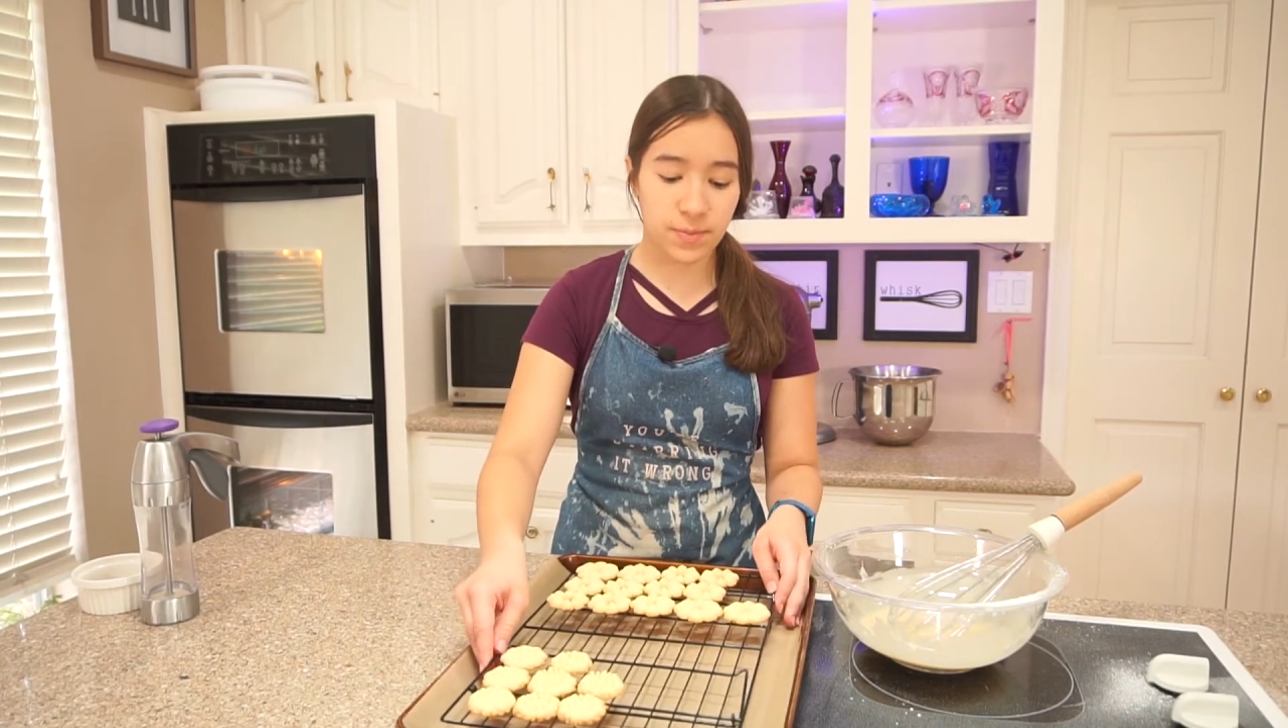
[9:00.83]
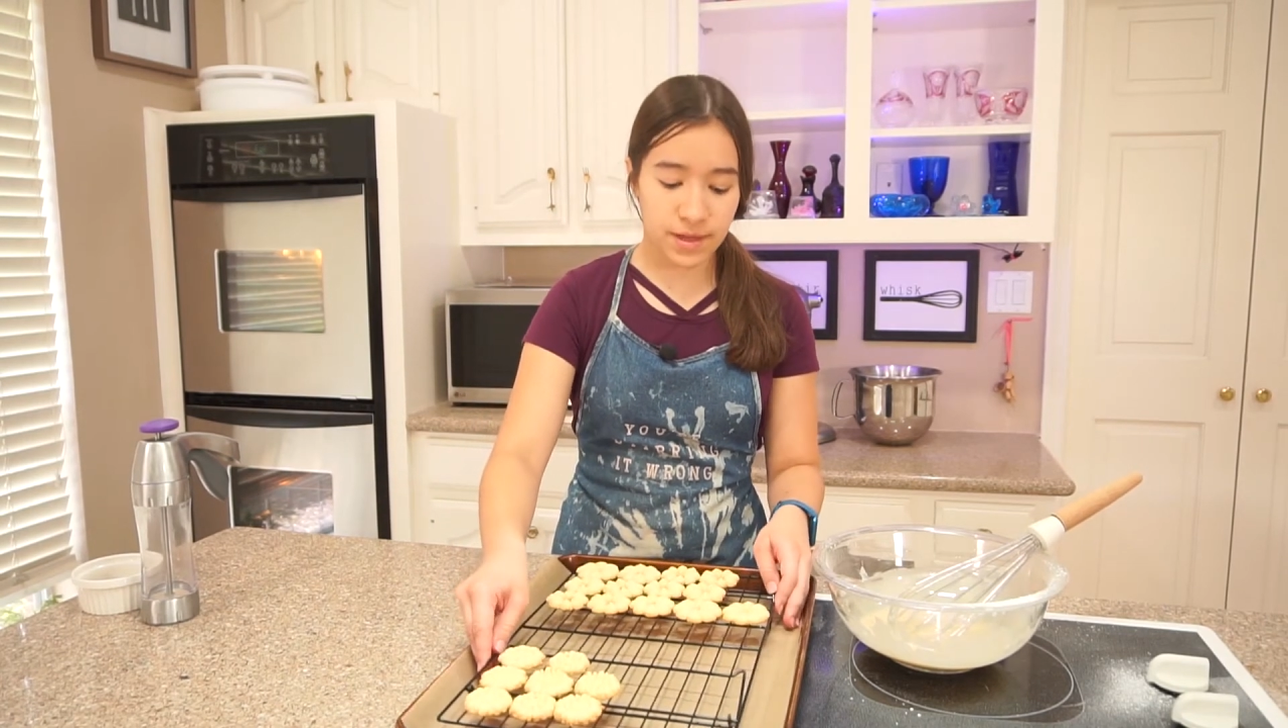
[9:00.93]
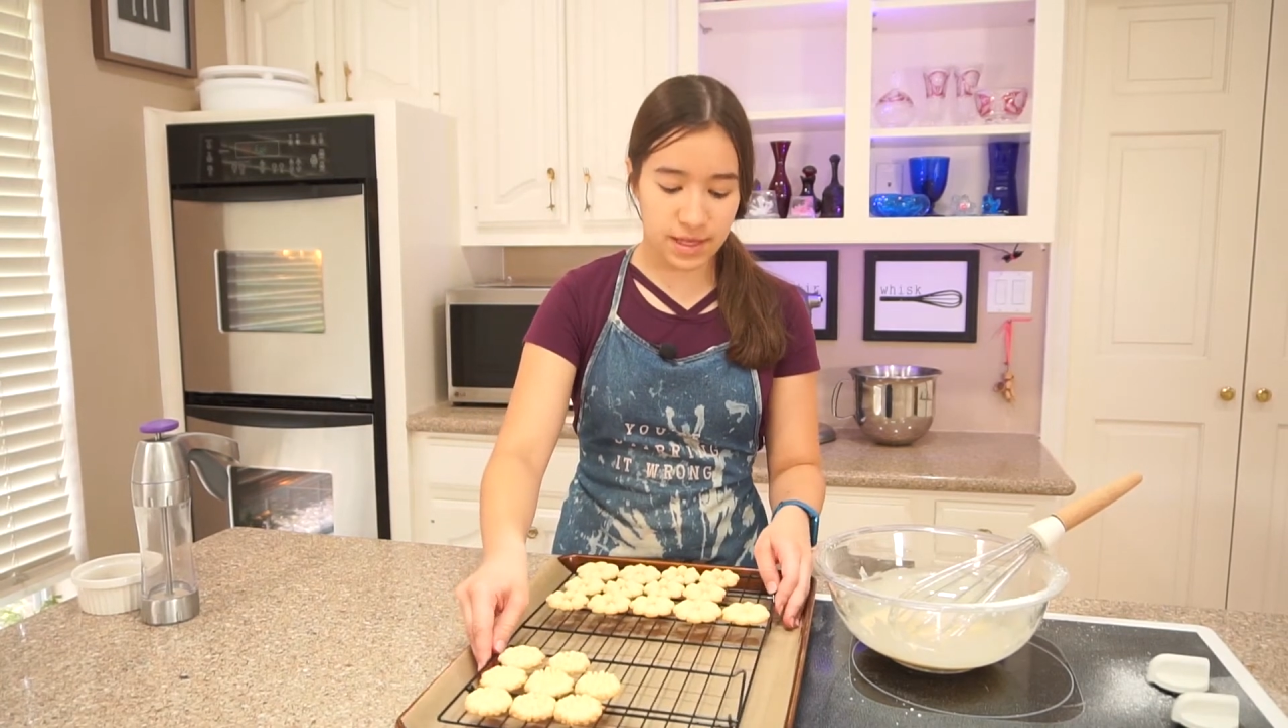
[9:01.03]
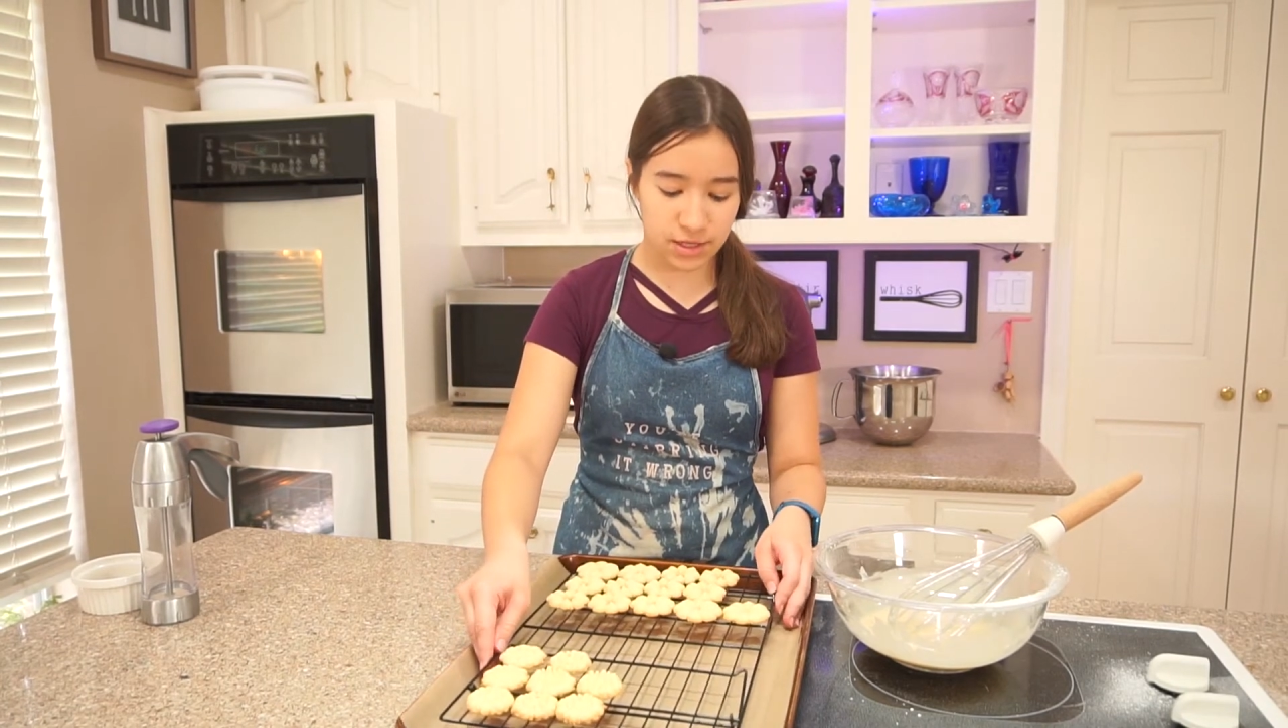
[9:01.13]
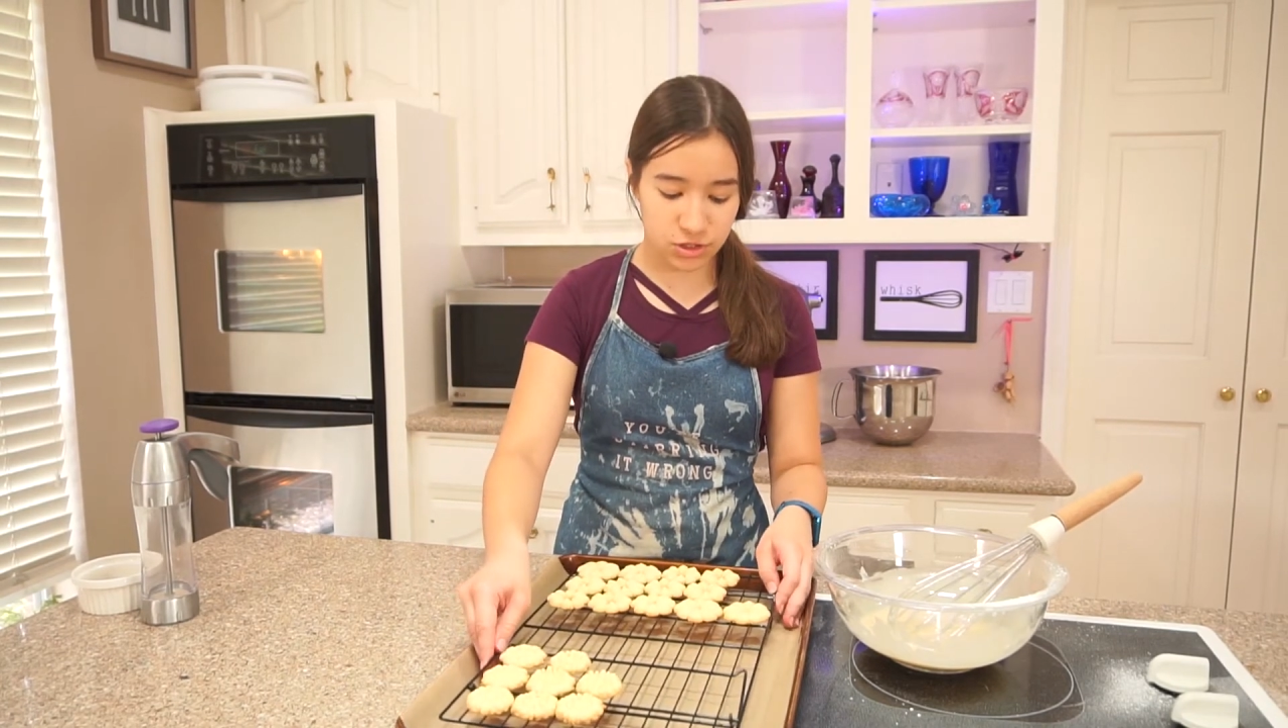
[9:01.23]

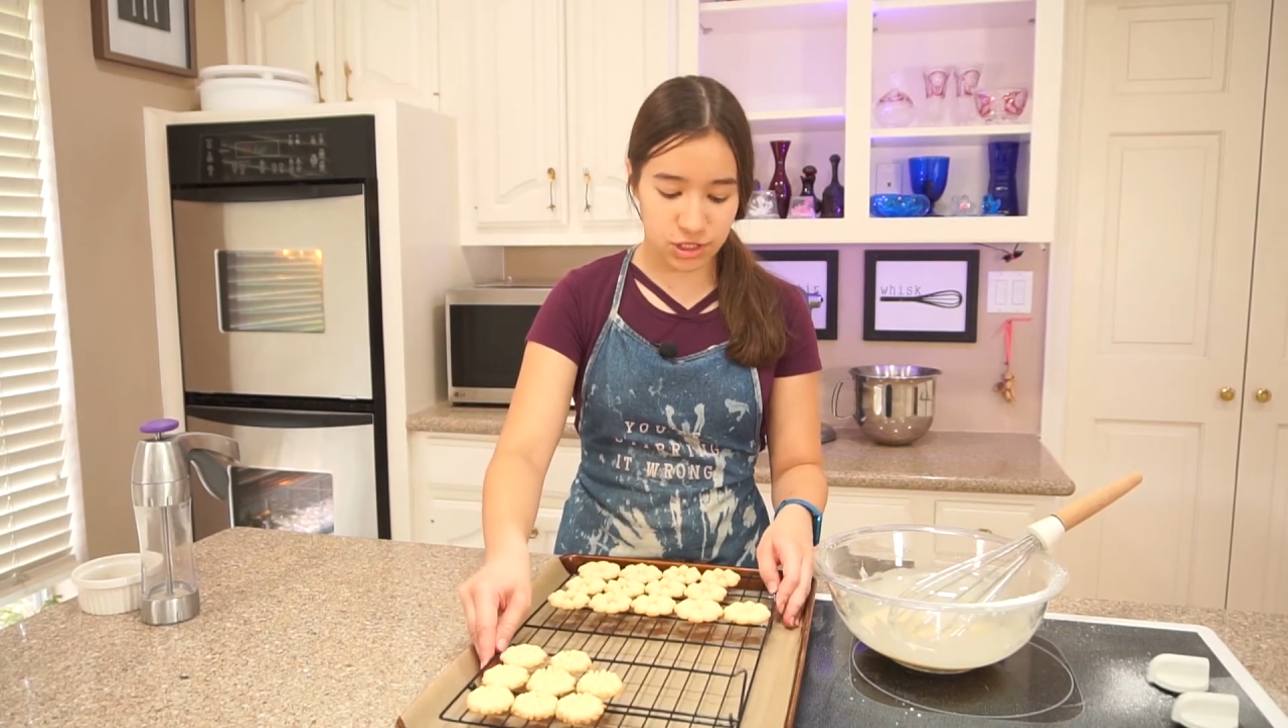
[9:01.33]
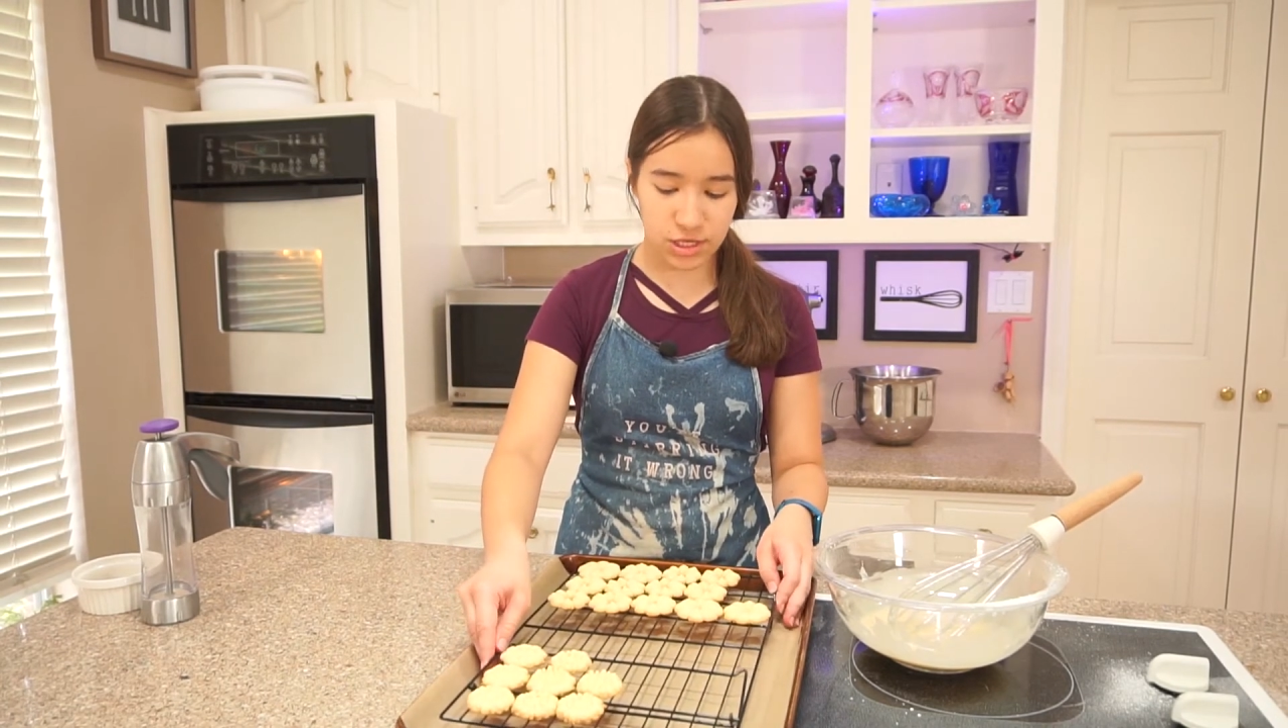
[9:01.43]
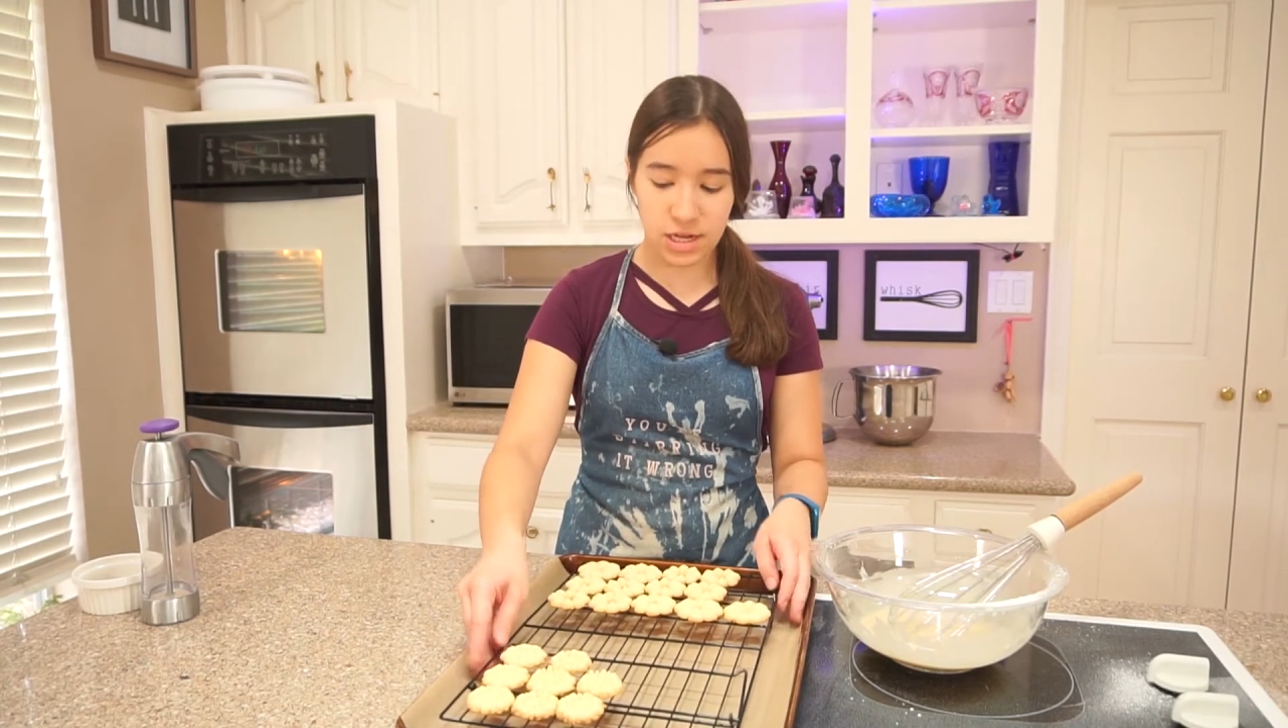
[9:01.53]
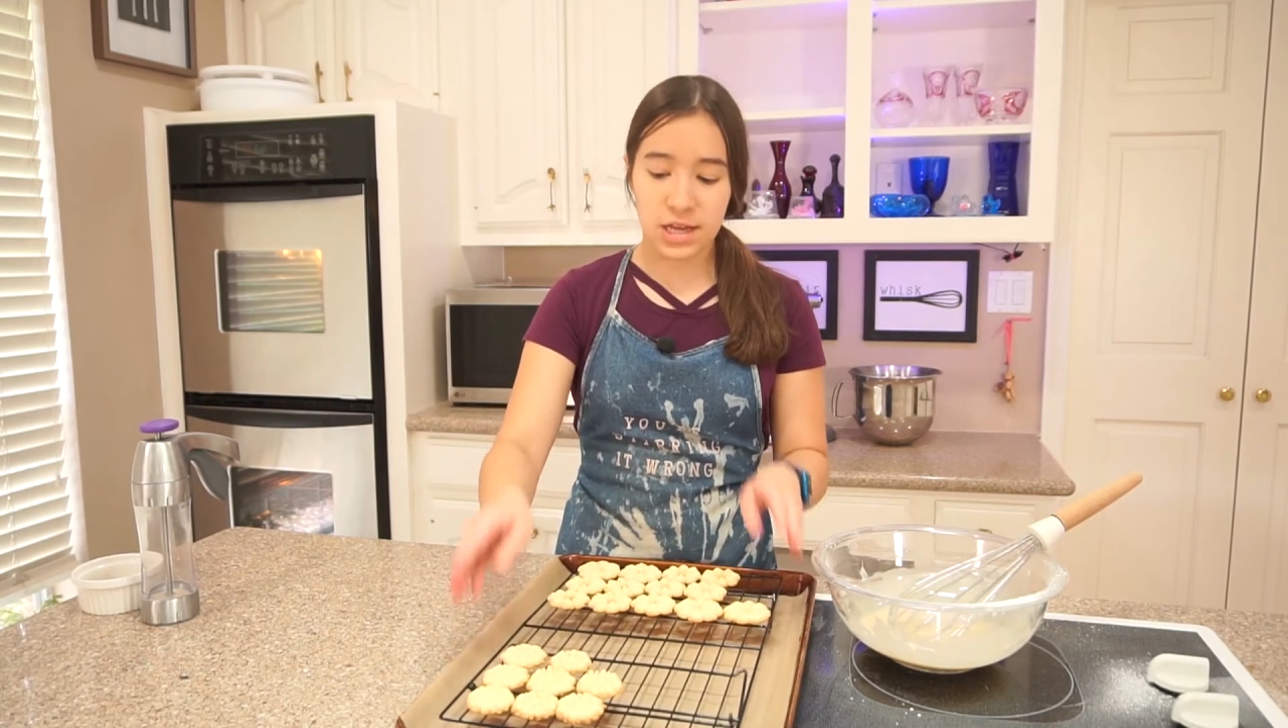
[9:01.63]
baking sheet.